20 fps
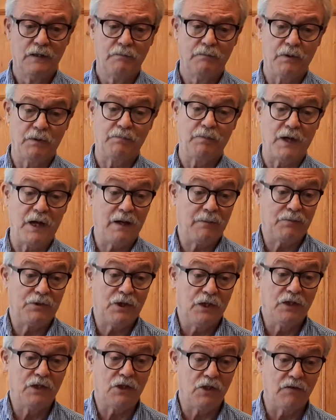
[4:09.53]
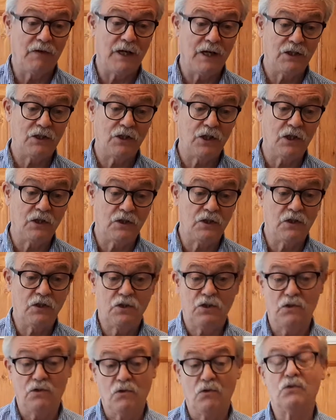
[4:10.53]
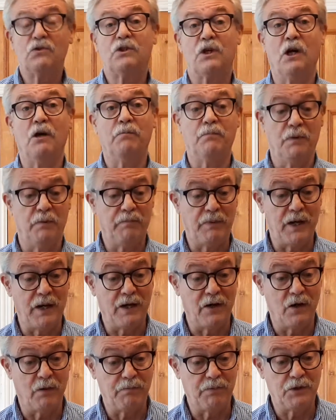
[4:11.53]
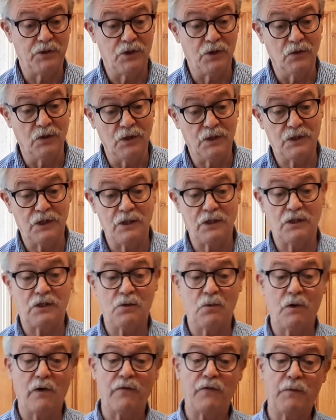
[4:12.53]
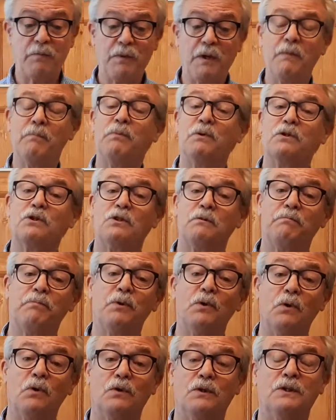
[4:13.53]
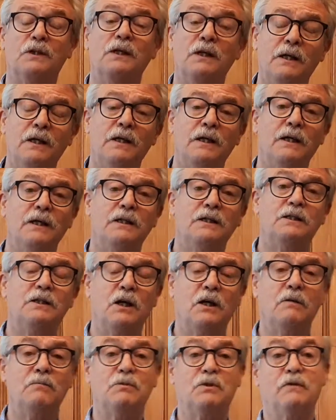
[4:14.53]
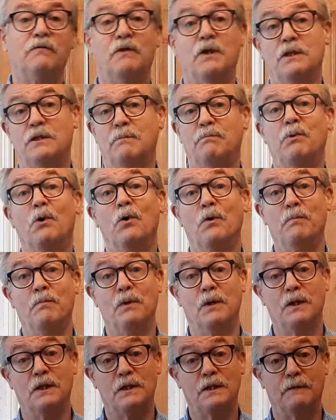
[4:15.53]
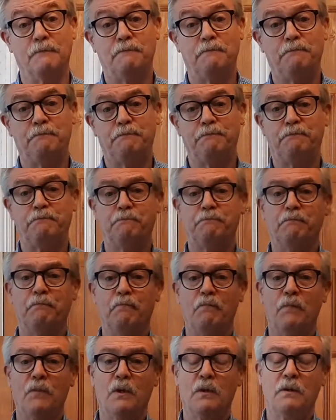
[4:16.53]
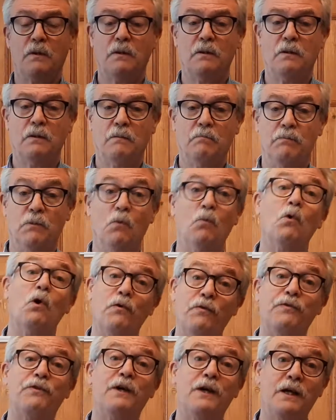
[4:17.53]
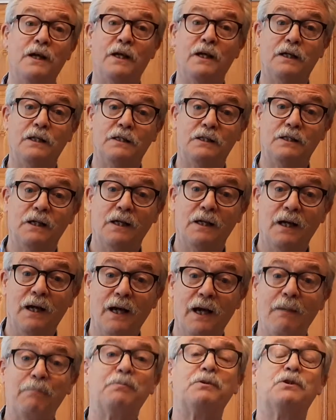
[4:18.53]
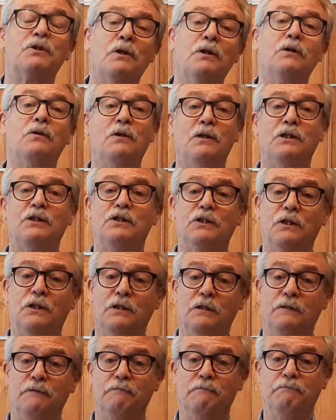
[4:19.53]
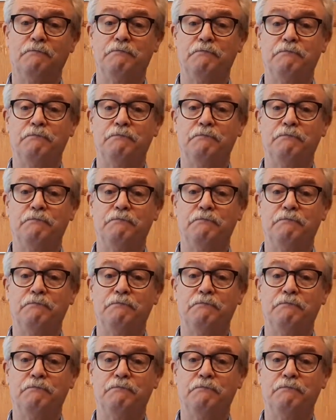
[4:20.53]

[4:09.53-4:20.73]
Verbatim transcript: But perhaps each of our churches should also prepare opportunities to offer people support in times of disappointment. But one thing is absolutely certain.